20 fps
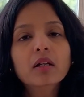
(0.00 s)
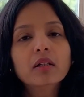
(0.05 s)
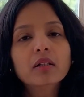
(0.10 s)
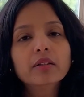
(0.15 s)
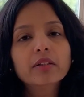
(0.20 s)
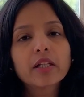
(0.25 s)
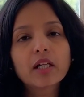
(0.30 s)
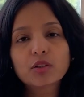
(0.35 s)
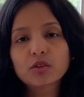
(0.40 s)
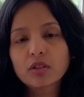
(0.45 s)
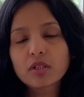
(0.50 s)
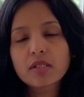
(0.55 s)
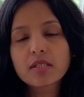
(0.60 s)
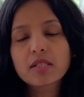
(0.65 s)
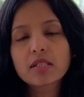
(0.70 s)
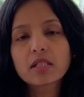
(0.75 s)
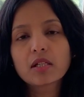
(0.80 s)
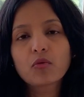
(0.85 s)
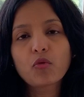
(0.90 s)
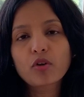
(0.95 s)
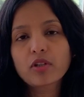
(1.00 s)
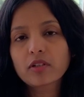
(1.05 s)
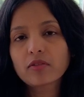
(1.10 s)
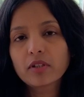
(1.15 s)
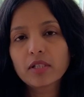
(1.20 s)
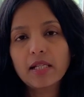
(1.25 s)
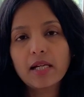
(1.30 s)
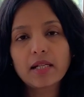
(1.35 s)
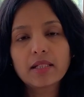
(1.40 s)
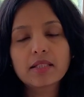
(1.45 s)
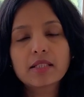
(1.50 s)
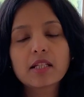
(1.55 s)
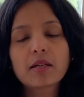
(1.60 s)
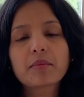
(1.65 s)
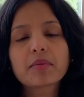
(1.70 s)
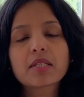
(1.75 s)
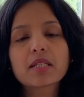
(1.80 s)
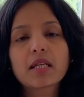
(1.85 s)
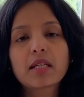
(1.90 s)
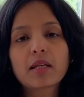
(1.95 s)
Now this whatever diet
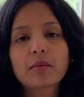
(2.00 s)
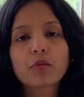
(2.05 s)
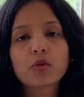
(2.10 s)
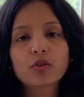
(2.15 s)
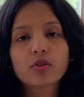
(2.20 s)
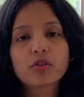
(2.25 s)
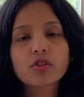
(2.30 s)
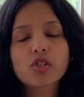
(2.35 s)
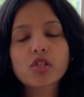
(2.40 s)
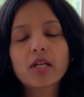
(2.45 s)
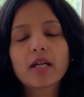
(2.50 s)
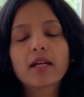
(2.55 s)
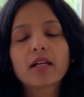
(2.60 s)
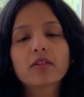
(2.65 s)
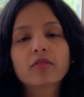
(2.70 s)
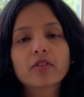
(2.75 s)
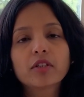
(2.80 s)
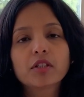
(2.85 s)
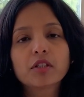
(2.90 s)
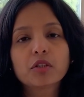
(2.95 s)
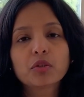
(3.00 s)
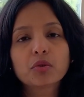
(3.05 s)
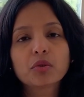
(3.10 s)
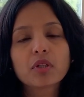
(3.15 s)
tips that I'm going to share with you,